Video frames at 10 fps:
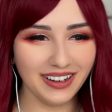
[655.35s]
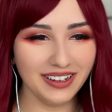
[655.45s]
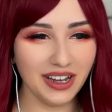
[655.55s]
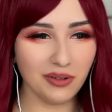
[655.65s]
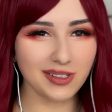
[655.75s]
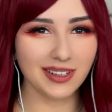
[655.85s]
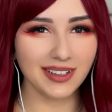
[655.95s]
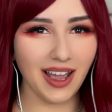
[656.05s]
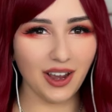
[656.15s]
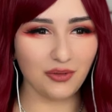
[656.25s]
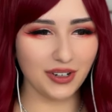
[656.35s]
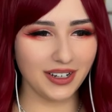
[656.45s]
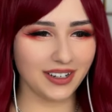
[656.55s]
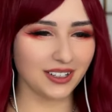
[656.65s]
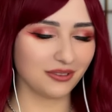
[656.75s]
Now isn't that
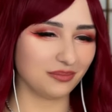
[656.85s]
ironic?